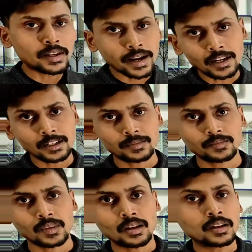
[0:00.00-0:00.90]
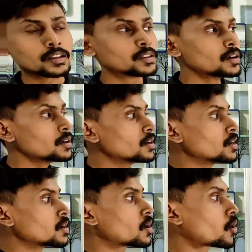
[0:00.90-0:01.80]
get the
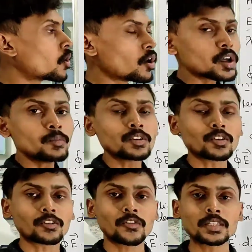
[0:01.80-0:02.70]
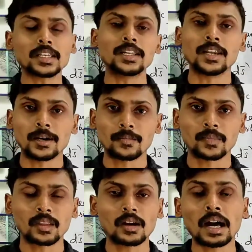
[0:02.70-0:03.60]
curved surface area.
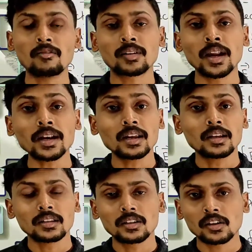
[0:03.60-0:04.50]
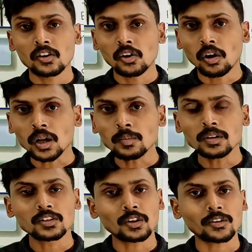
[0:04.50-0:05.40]
I will get the
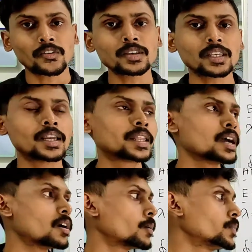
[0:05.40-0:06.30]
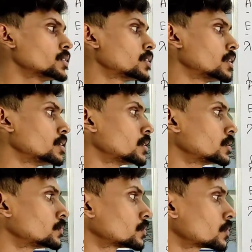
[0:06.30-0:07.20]
curved surface area of the cylinder.
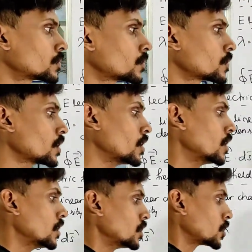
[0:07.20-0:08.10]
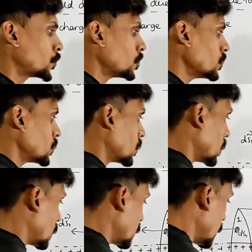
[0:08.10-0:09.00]
Suppose
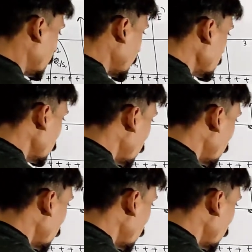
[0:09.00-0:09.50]
the length